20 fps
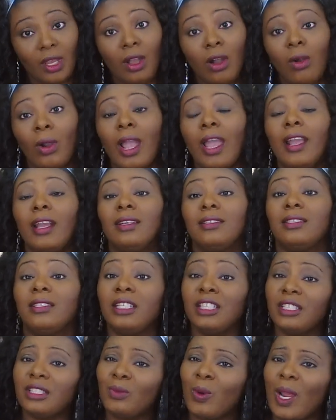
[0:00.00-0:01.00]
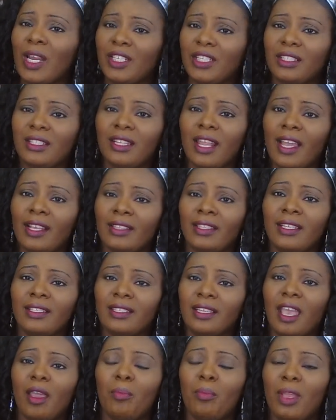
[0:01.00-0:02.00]
Okay, because situations like
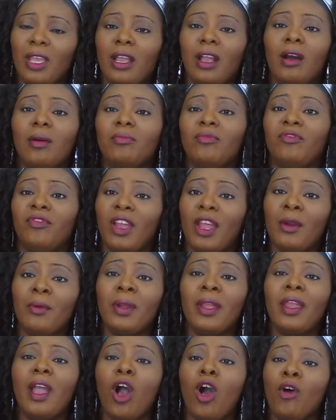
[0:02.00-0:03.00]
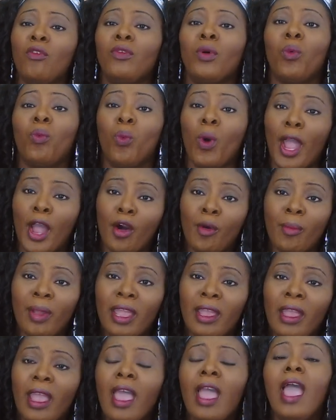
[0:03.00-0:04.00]
this can become very
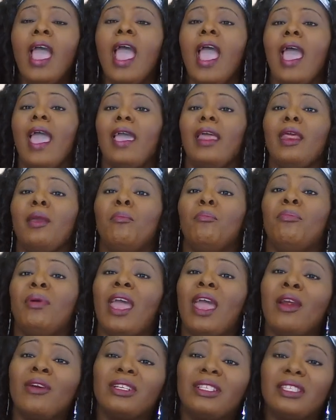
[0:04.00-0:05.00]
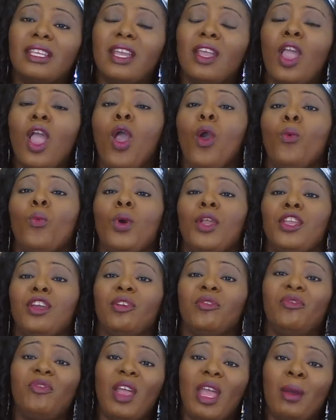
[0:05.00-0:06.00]
overwhelming and embarrassing when
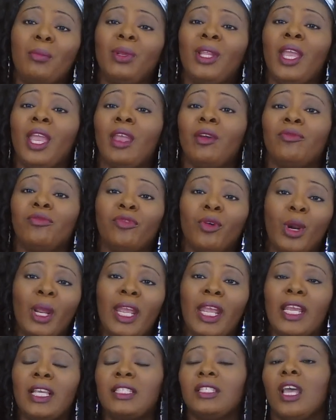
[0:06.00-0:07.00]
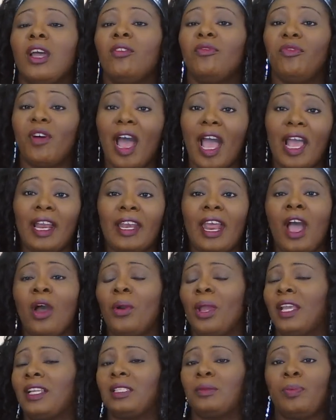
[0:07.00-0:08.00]
your family and friends find
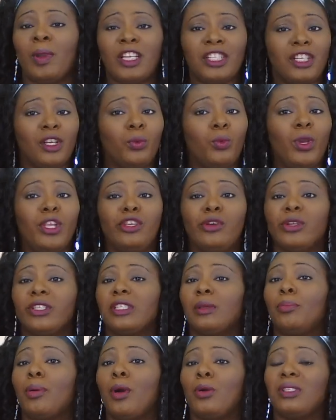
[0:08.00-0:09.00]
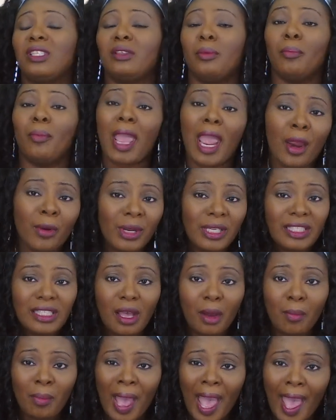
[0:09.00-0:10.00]
out, especially when you're supposed to marry
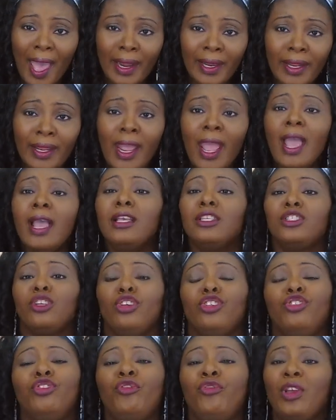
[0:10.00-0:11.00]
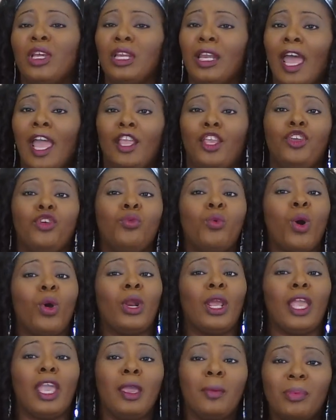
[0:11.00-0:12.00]
somebody. So you feel like you
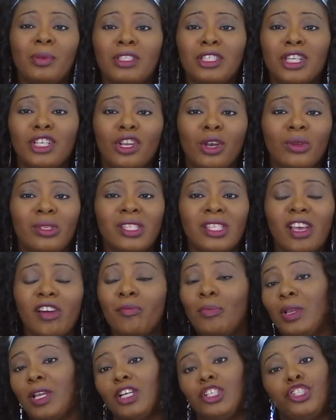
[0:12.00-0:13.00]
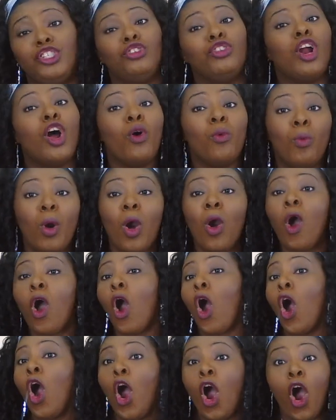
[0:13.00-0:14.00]
want to keep it to yourself because you don't want
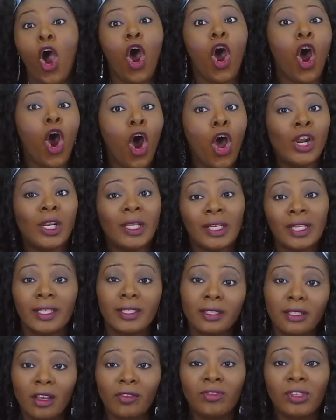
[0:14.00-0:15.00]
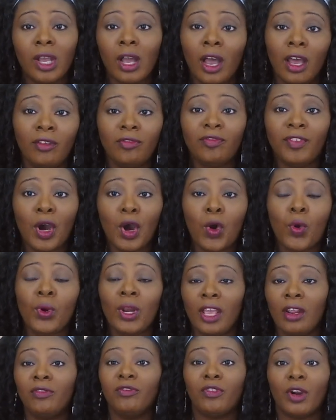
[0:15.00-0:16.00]
all of this stuff to
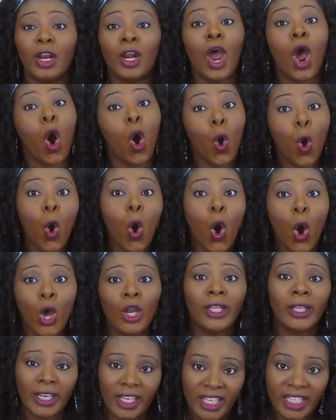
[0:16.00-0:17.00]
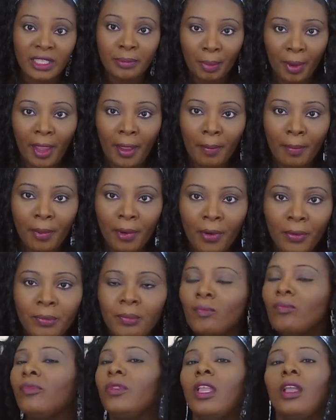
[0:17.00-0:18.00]
unfold in front of all of these people.
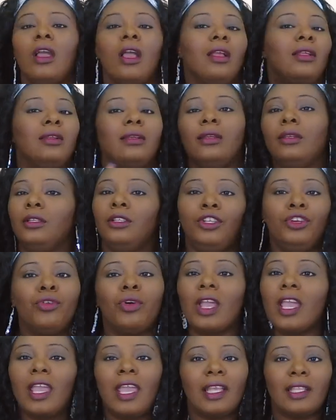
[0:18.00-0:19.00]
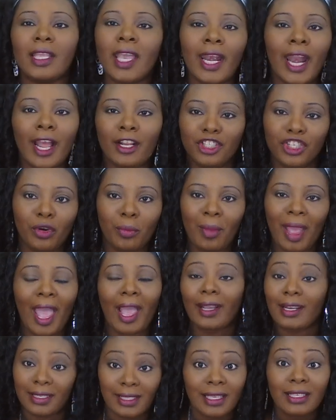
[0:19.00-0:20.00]
You can get that out your
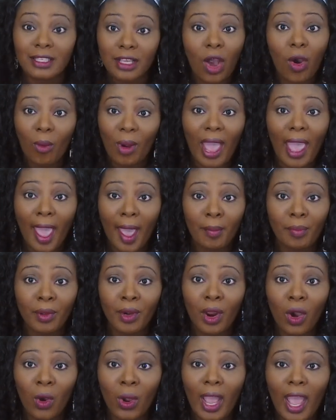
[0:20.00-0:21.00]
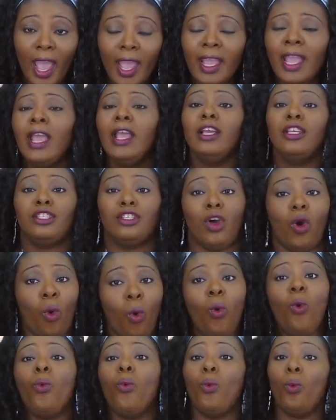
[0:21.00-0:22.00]
mind because it's going to happen. Okay,
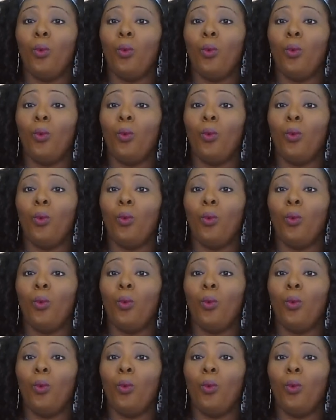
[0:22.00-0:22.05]
so